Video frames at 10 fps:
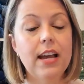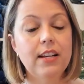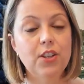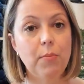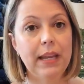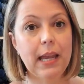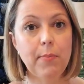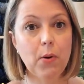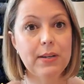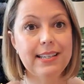So
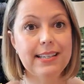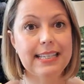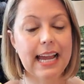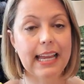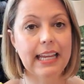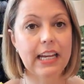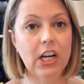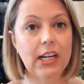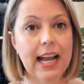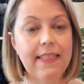Beekeeper was the second
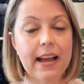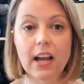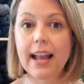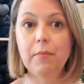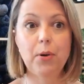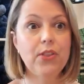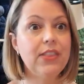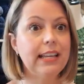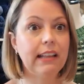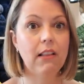year, and that kind of put
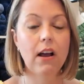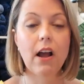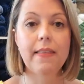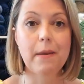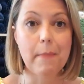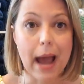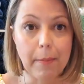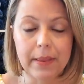the Knitalong on the map.